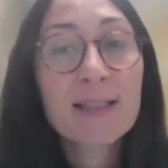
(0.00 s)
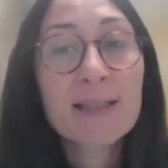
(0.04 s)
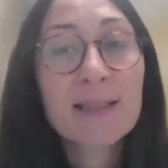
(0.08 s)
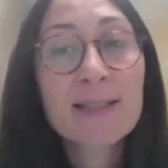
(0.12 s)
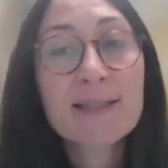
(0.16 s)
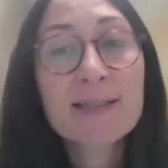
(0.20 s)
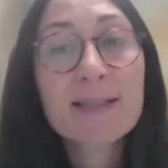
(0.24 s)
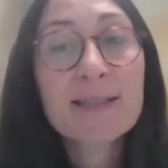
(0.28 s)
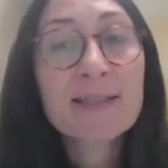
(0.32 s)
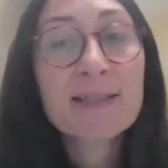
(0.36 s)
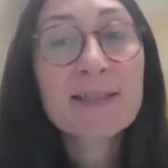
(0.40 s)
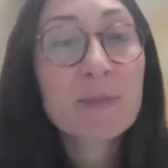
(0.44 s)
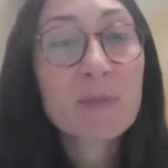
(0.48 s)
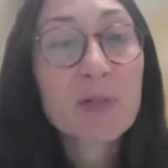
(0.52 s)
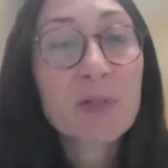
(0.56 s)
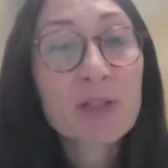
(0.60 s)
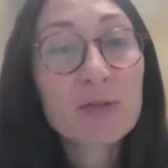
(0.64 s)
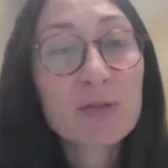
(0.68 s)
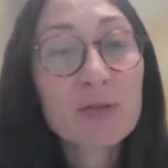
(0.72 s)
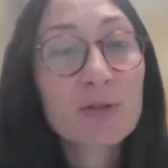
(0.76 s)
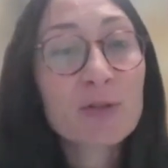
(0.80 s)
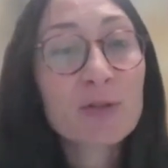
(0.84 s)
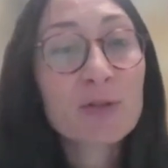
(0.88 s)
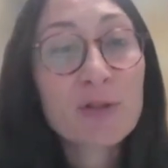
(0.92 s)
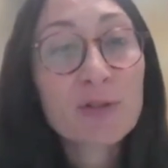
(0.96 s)
The system
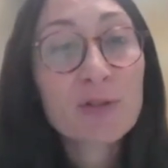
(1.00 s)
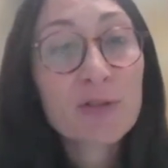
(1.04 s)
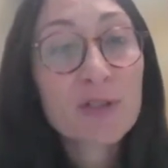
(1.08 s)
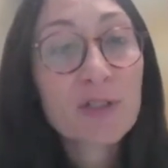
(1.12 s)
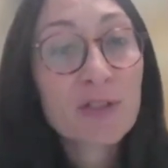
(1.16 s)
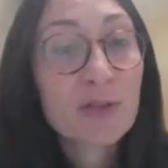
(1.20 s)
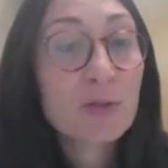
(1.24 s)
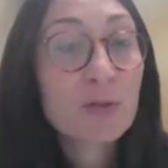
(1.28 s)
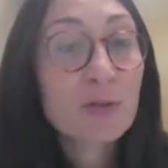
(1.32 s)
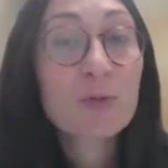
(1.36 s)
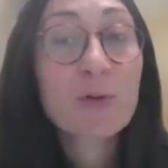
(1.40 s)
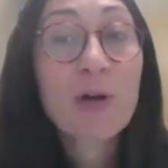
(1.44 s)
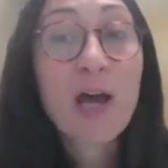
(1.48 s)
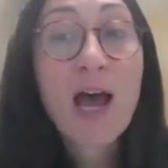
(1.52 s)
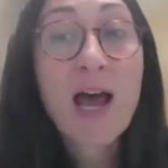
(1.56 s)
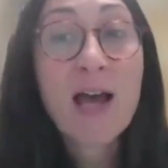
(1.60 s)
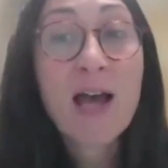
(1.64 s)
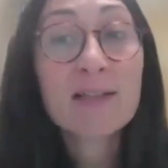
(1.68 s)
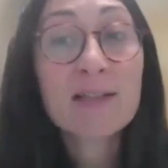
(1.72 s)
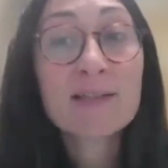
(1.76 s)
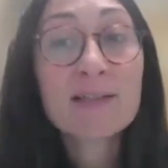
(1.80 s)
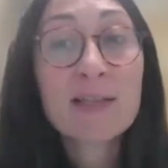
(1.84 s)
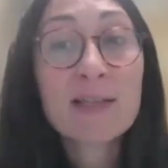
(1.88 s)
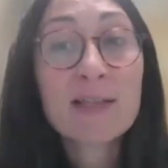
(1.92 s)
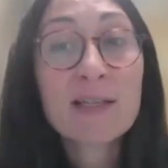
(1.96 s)
introduces two
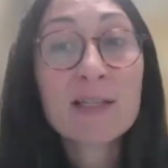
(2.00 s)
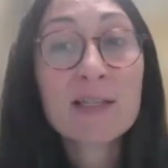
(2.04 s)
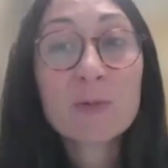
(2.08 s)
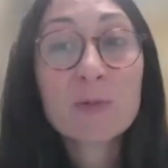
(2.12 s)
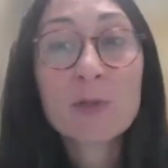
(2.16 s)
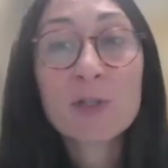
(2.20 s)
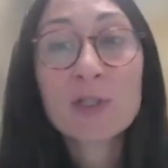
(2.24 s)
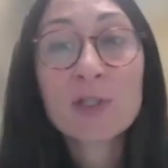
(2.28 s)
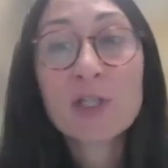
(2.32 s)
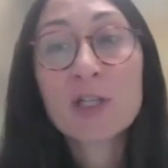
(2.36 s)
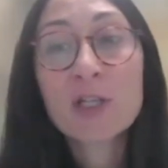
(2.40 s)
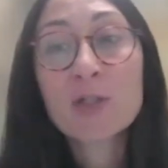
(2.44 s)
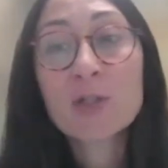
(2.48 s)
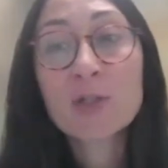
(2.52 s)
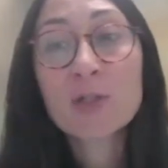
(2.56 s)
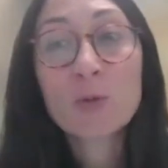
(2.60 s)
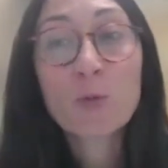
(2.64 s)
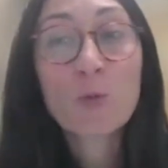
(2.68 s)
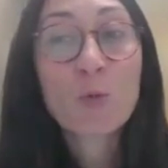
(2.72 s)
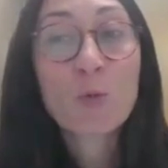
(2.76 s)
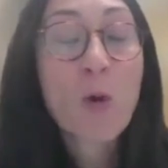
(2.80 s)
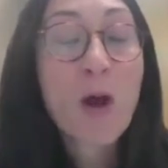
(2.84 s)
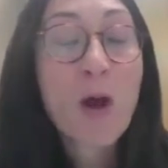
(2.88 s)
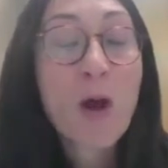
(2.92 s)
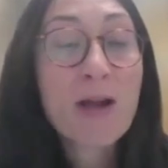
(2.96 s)
axes, which is
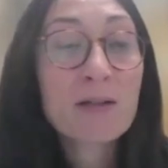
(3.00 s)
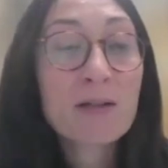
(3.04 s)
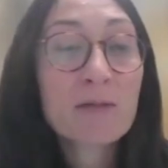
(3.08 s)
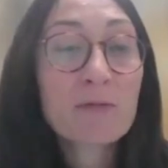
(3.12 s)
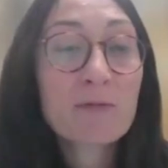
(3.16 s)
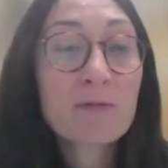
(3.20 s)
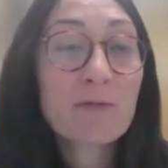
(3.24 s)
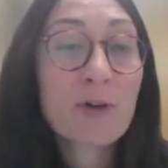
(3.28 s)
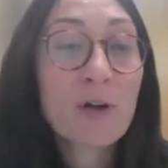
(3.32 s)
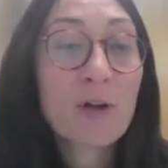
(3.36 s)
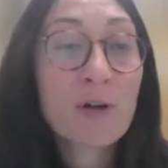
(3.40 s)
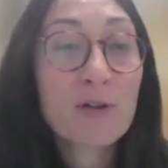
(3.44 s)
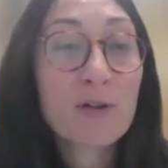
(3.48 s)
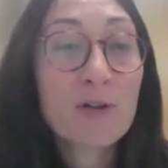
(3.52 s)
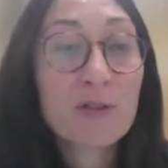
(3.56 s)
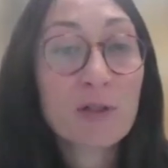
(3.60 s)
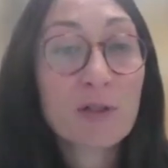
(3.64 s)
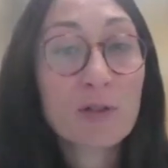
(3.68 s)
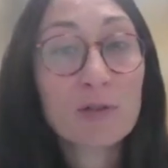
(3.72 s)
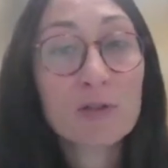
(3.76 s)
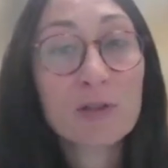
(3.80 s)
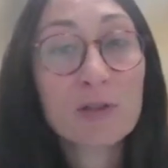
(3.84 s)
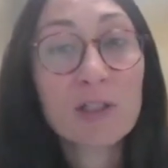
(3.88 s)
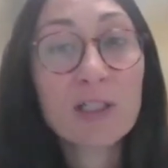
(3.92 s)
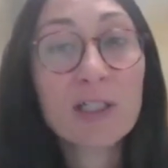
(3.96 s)
one
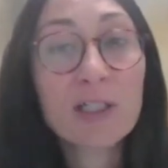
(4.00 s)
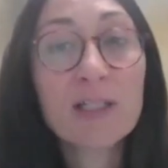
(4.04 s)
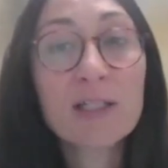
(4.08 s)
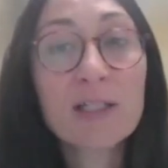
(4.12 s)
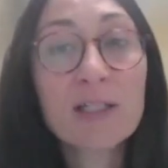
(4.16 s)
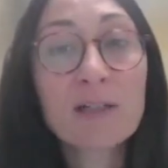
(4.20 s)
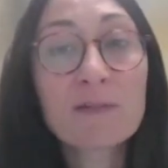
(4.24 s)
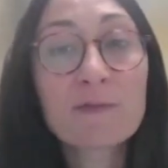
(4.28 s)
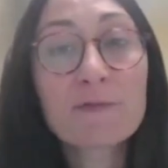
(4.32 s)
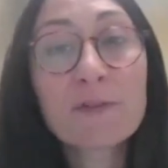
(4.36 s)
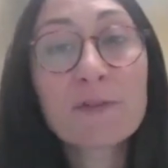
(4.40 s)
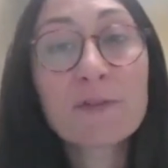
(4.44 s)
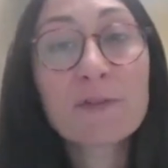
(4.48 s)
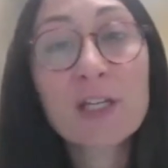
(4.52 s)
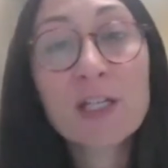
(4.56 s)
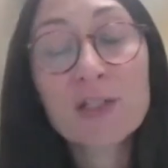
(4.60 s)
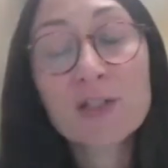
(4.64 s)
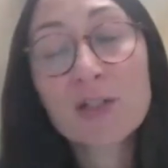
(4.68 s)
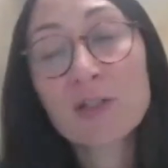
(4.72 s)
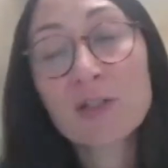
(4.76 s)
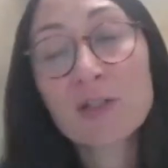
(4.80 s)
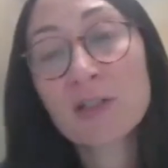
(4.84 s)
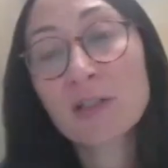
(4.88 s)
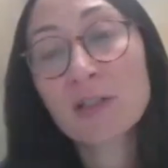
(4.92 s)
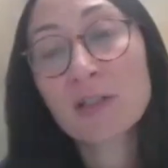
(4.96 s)
focusing on the clinical
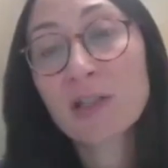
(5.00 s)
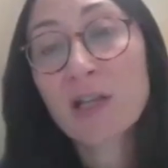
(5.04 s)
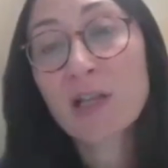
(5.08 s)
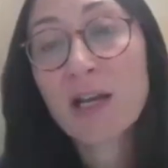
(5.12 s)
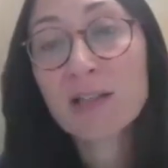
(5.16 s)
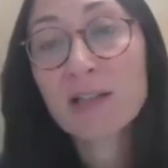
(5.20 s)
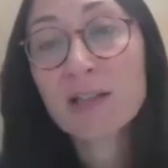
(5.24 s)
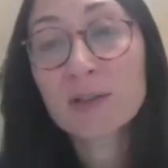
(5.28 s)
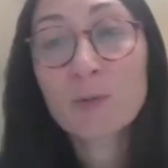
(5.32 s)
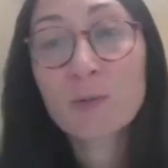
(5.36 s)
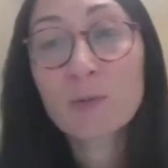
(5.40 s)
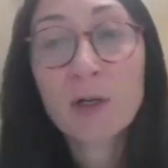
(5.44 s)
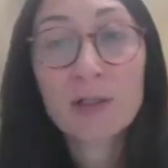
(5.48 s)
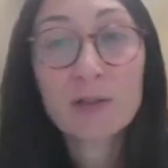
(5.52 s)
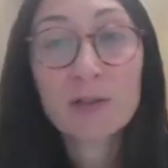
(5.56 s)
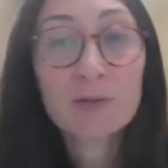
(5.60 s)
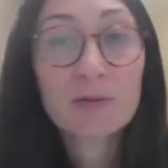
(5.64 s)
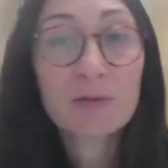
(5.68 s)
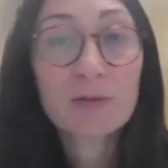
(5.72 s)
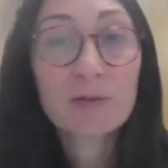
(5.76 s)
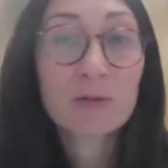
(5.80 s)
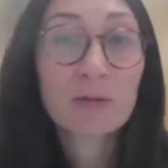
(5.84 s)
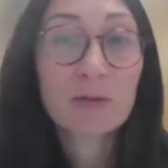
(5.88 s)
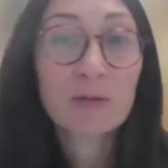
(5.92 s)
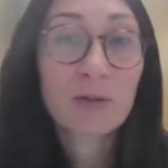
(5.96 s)
features and the other one
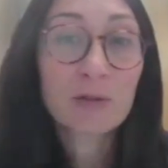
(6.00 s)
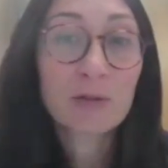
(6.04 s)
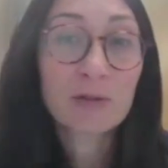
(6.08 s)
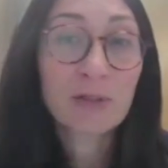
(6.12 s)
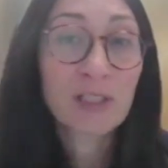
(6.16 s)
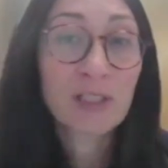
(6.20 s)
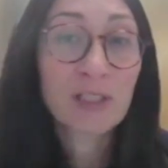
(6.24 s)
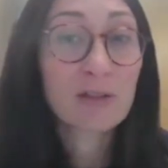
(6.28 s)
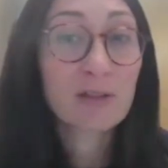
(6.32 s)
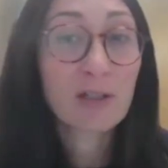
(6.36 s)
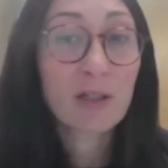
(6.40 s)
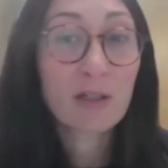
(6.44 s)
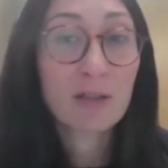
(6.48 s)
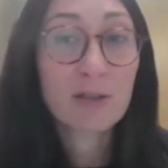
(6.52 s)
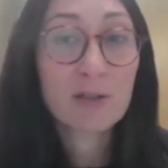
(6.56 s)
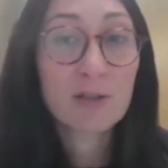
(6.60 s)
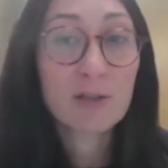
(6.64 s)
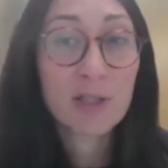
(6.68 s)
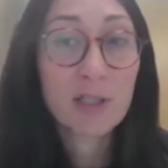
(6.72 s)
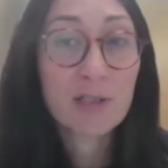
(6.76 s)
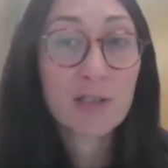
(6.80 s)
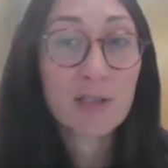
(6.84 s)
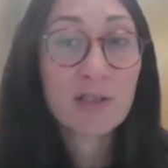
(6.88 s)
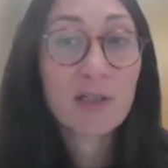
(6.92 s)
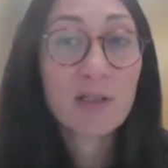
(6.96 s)
on the
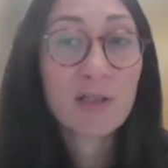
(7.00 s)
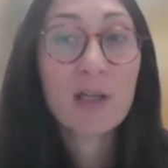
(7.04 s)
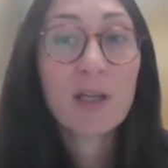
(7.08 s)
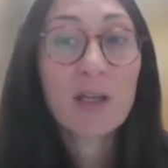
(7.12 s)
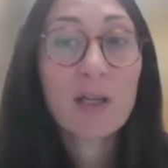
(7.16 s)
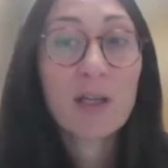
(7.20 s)
etiologies.